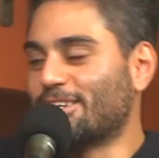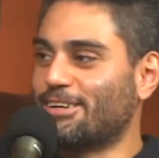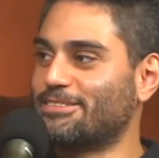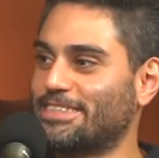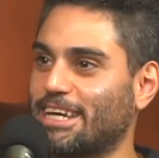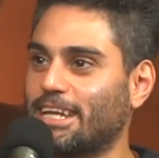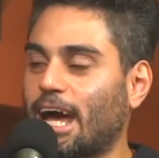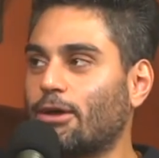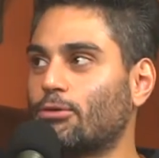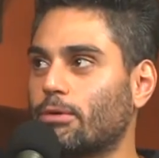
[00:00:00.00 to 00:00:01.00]
know what I'm saying?
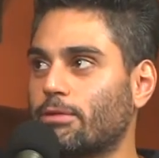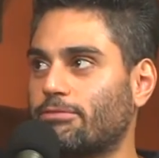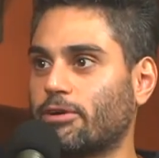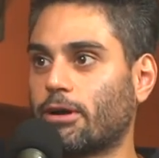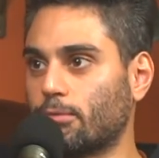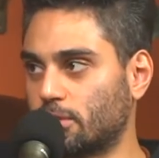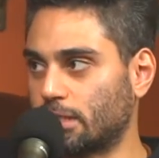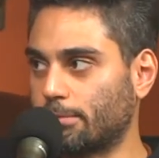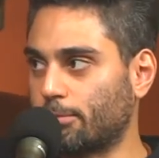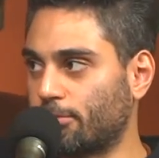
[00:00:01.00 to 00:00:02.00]
How do women figure out which
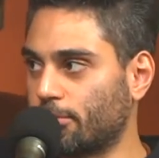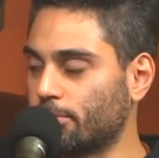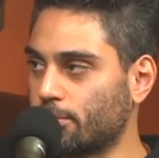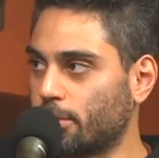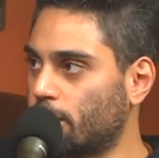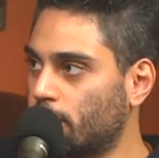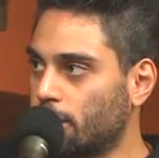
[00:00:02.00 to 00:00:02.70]
type of perfume to wear?